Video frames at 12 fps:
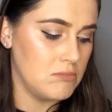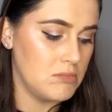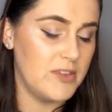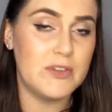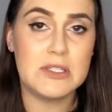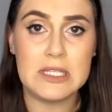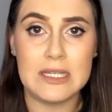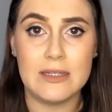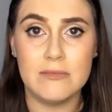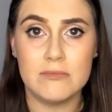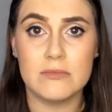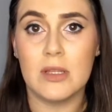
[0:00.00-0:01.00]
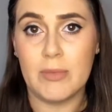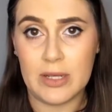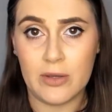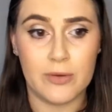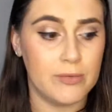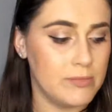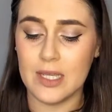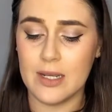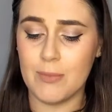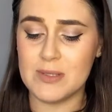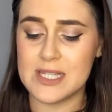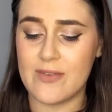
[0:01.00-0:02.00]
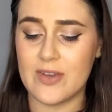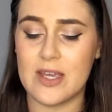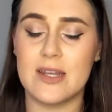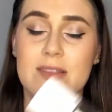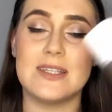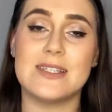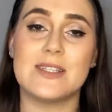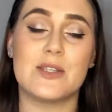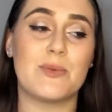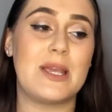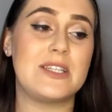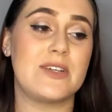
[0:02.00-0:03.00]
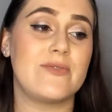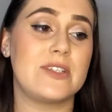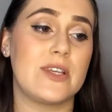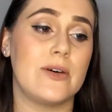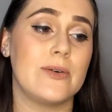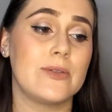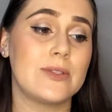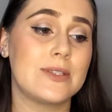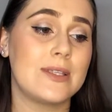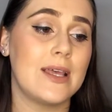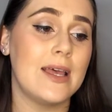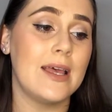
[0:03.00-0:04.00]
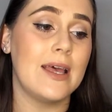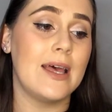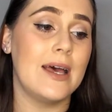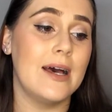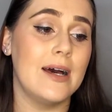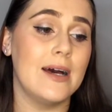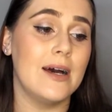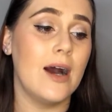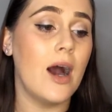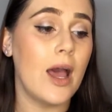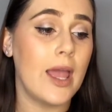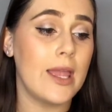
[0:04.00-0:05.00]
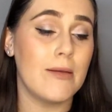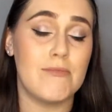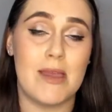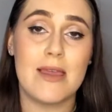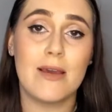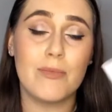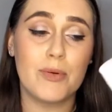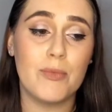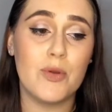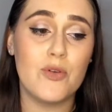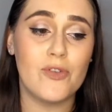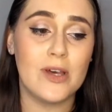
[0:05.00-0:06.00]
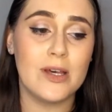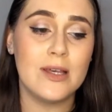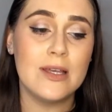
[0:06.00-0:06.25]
If you see it, let me know. No7, this is the Radiant Results eye makeup remover.